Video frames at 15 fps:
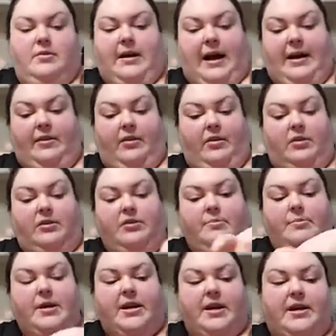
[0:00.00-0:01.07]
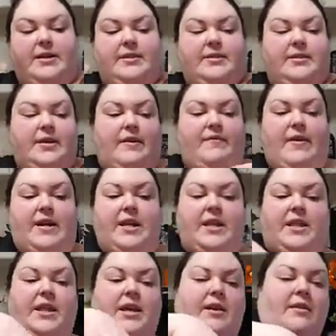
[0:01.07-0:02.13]
at all, because if
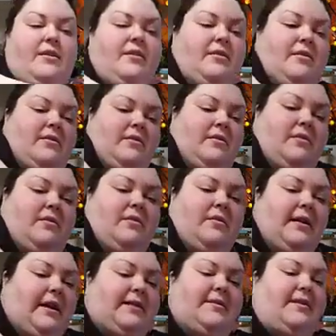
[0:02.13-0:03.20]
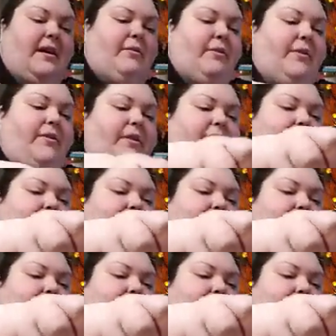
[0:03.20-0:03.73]
anything, it's not worth